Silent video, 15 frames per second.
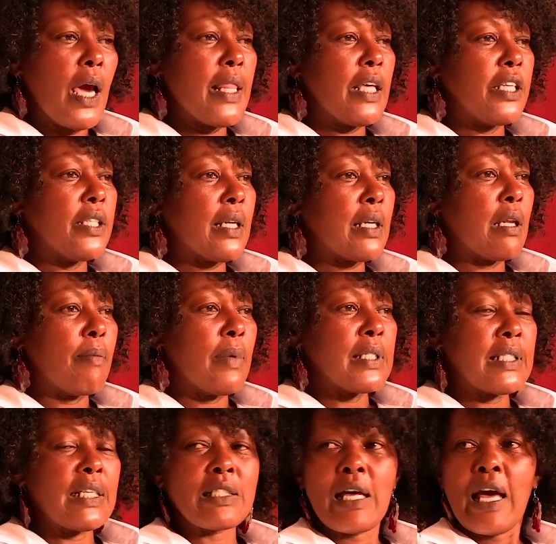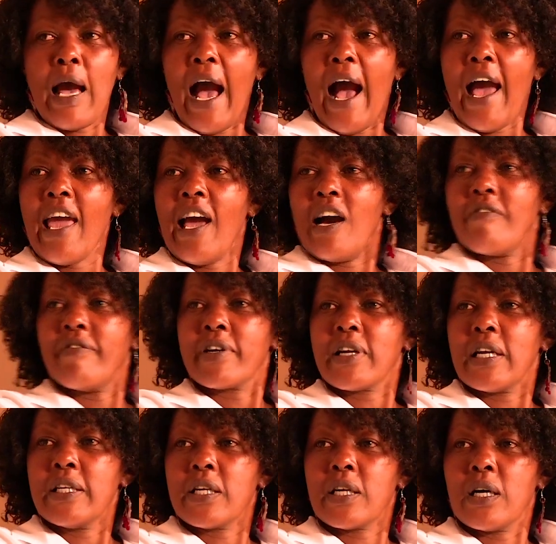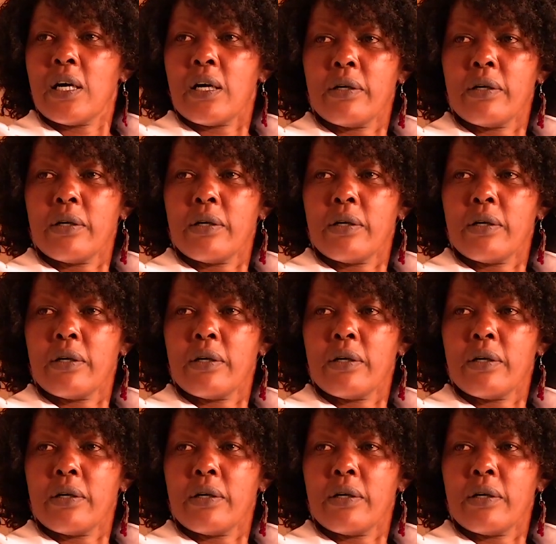And the gentleman says, I have a rally car.